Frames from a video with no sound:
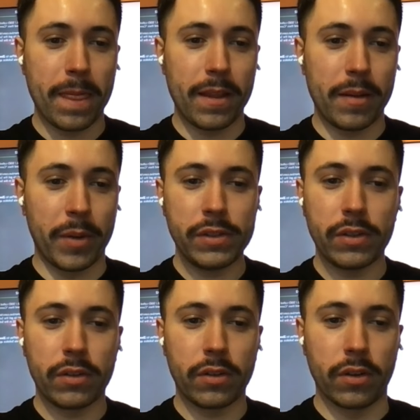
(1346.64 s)
but
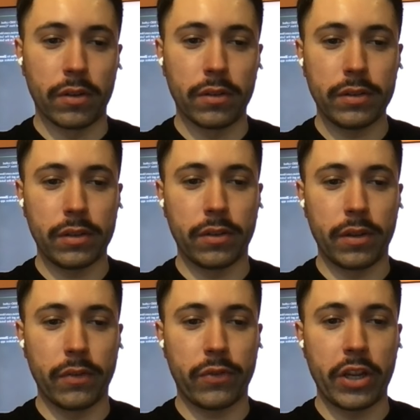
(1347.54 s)
also
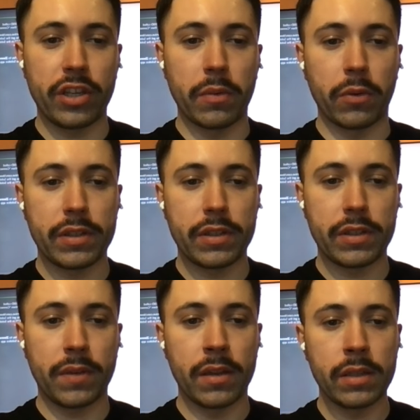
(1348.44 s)
the French
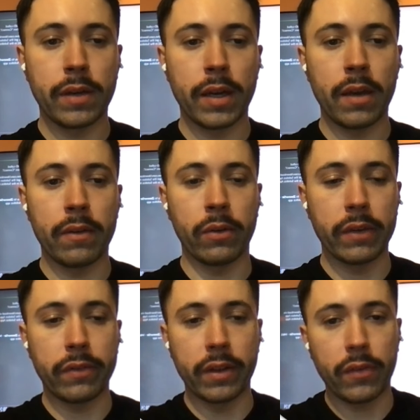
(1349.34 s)
keywords. And this way, you'll
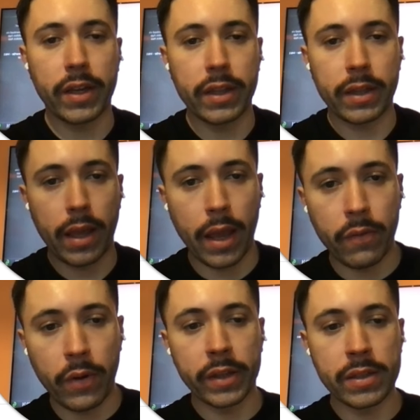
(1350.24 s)
definitely find
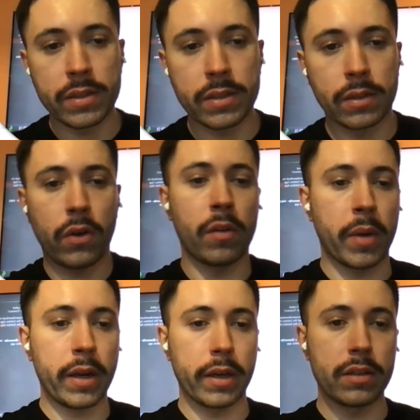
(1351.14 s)
everyone in the
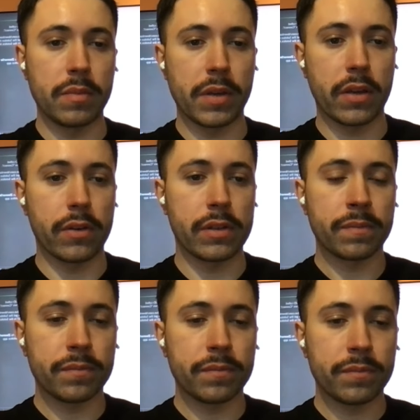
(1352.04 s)
local markets
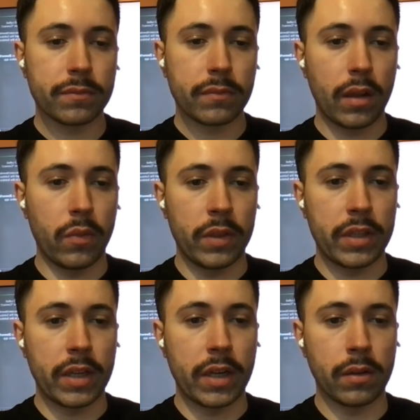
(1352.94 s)
because
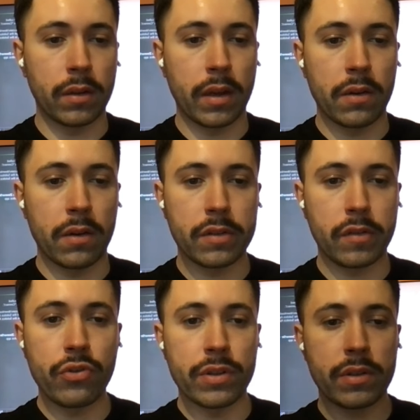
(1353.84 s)
we tackle their
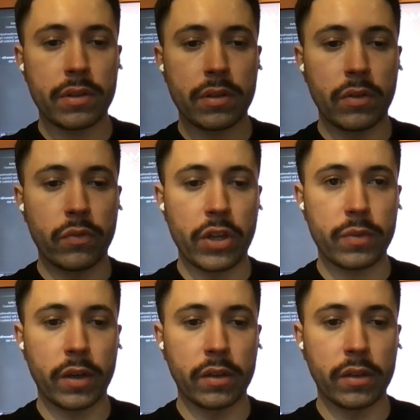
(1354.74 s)
descriptions in French
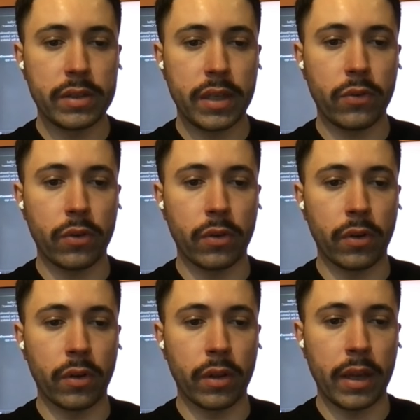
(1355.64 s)
as well. Same
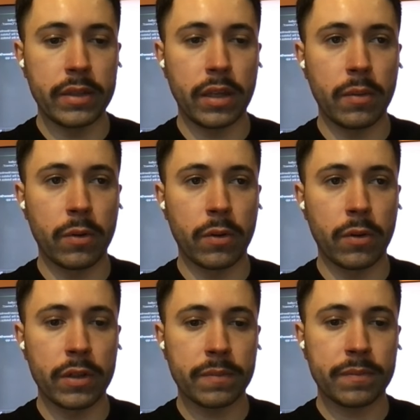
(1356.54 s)
for the
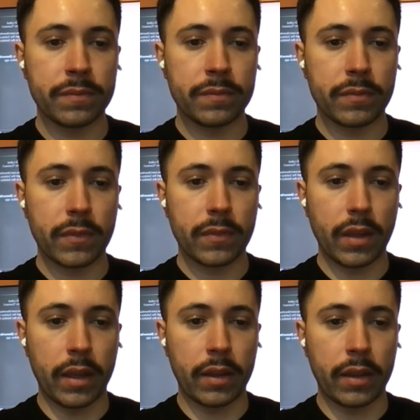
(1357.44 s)
anti-keywords
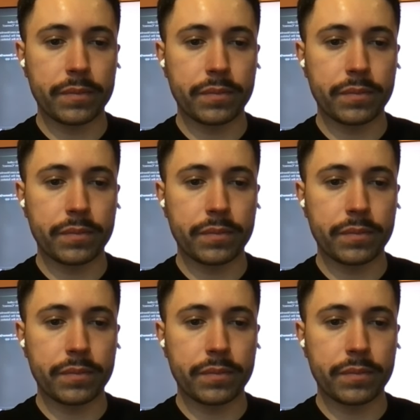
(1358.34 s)
and